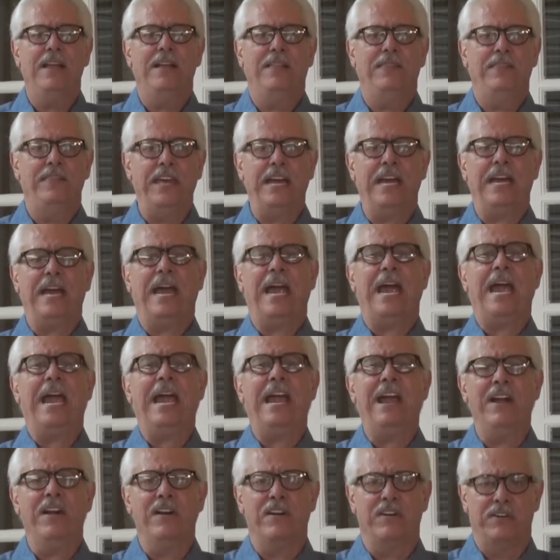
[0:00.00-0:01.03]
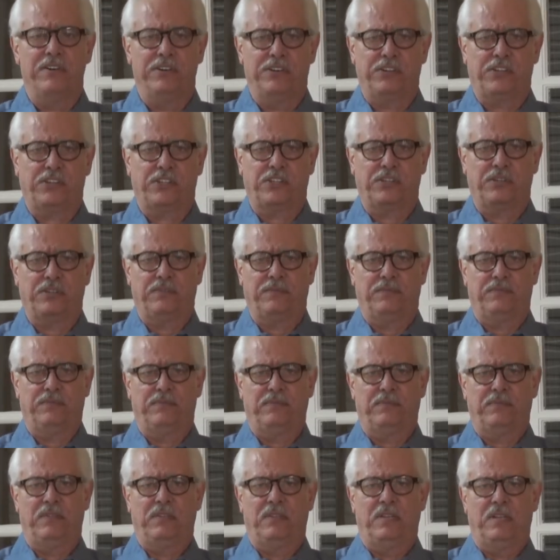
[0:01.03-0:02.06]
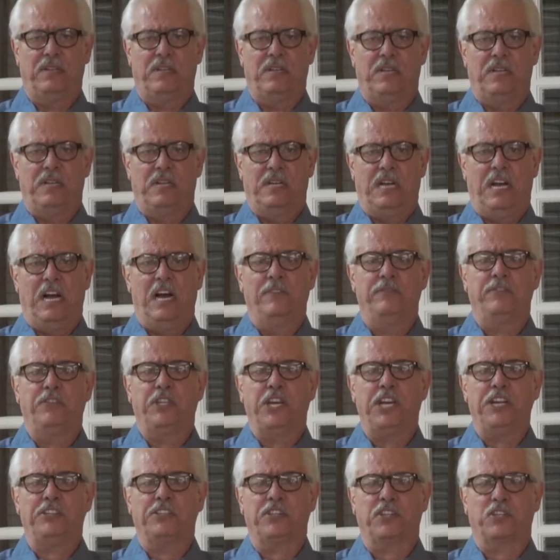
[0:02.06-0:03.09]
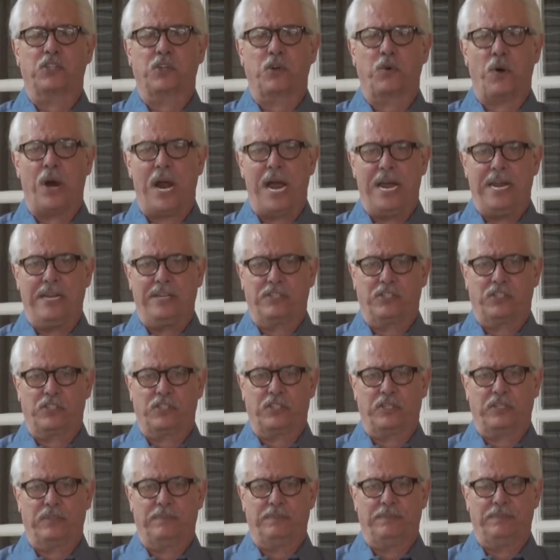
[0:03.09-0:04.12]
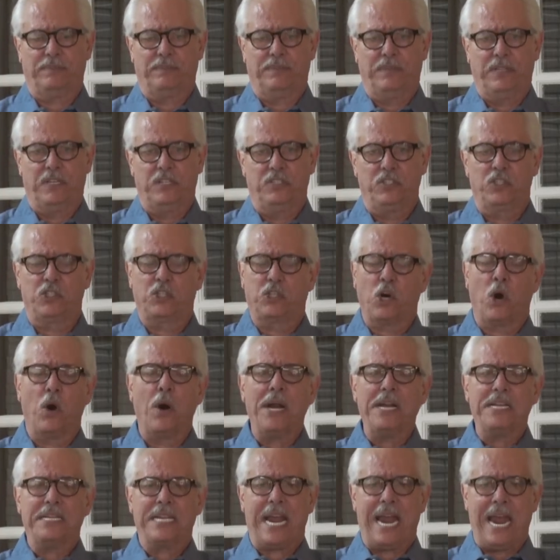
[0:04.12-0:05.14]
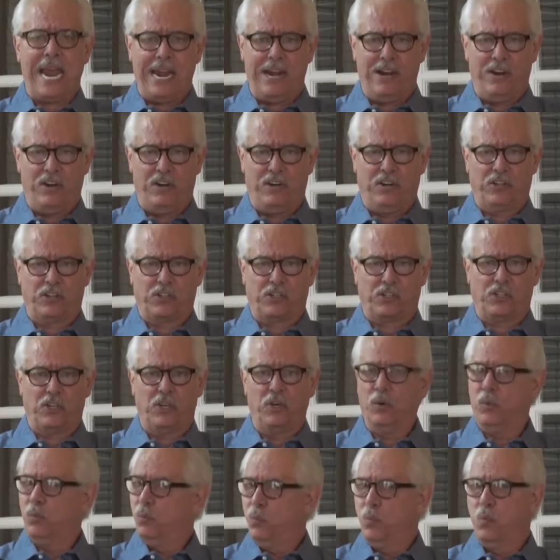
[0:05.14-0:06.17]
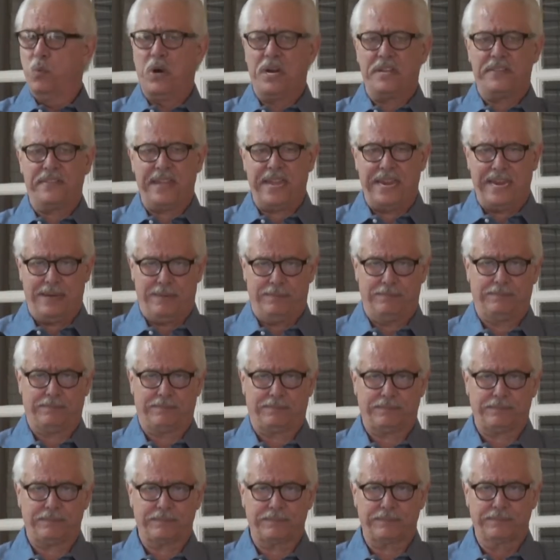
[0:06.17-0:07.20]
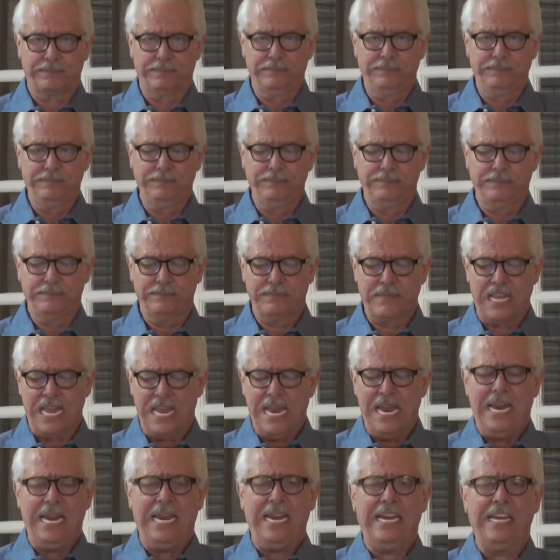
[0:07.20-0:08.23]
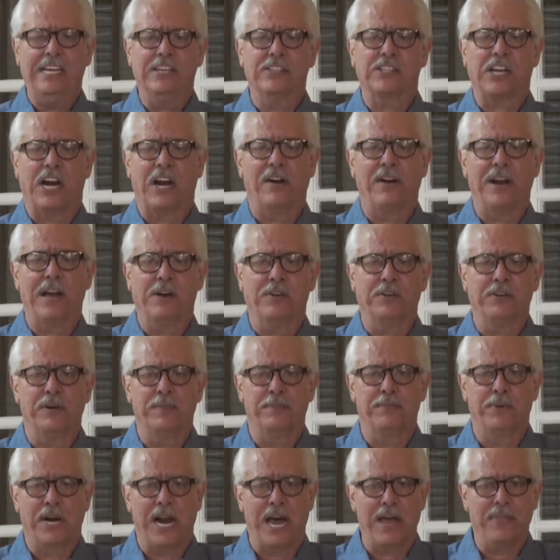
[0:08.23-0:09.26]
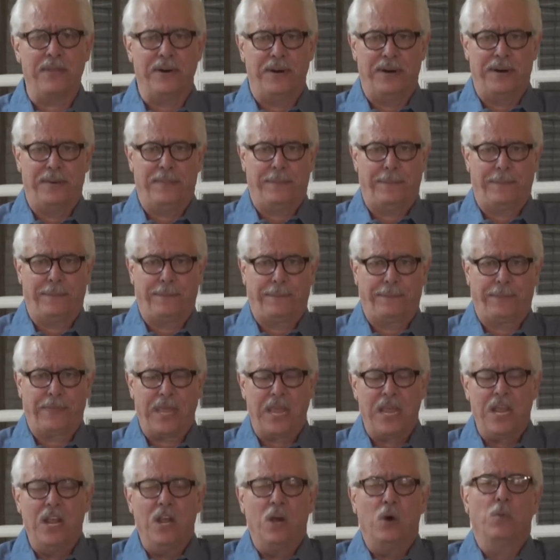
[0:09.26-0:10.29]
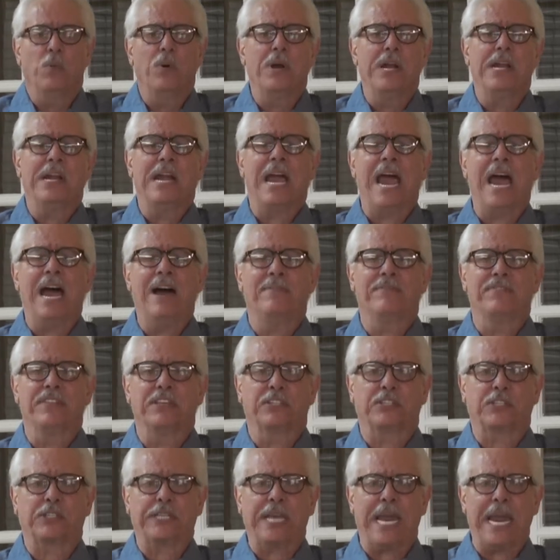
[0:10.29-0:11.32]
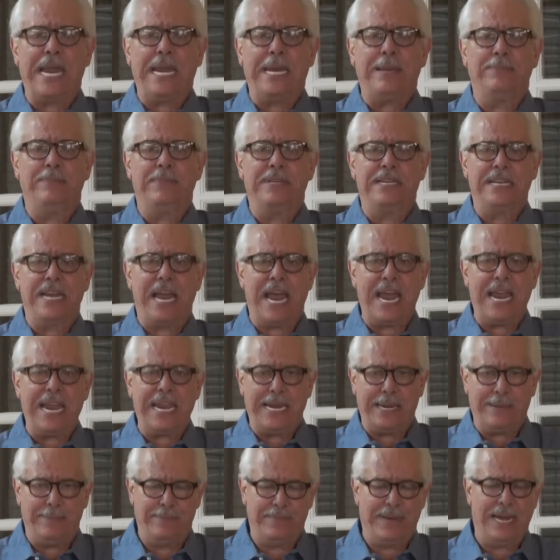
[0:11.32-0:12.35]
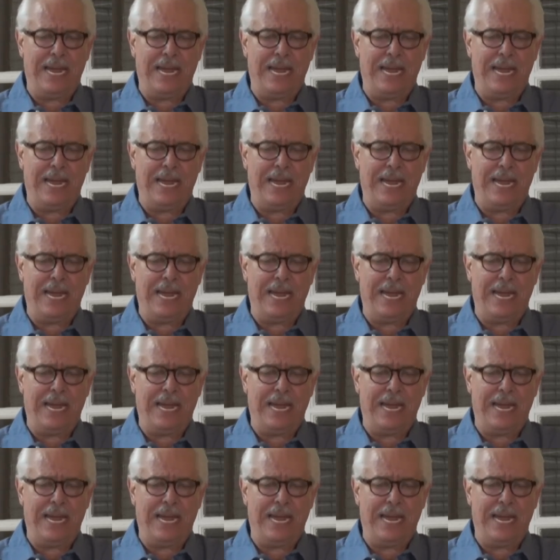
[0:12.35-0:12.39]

the heirs of Jesus Christ, joint heirs with him. He is our elder brother. We have the same name,